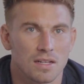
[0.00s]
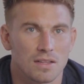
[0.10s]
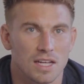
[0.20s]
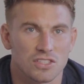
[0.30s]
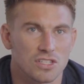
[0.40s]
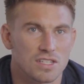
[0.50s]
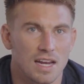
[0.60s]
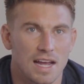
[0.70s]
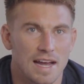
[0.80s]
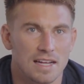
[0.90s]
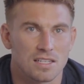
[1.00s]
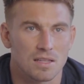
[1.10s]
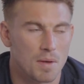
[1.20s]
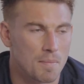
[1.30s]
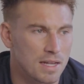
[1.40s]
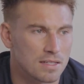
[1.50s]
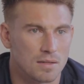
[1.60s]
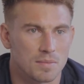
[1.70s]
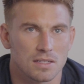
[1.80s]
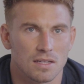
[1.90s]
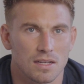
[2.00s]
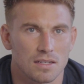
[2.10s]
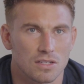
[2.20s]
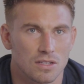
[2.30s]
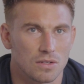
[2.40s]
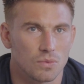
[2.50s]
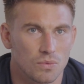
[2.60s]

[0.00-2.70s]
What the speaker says: that's just going to add to the momentum and to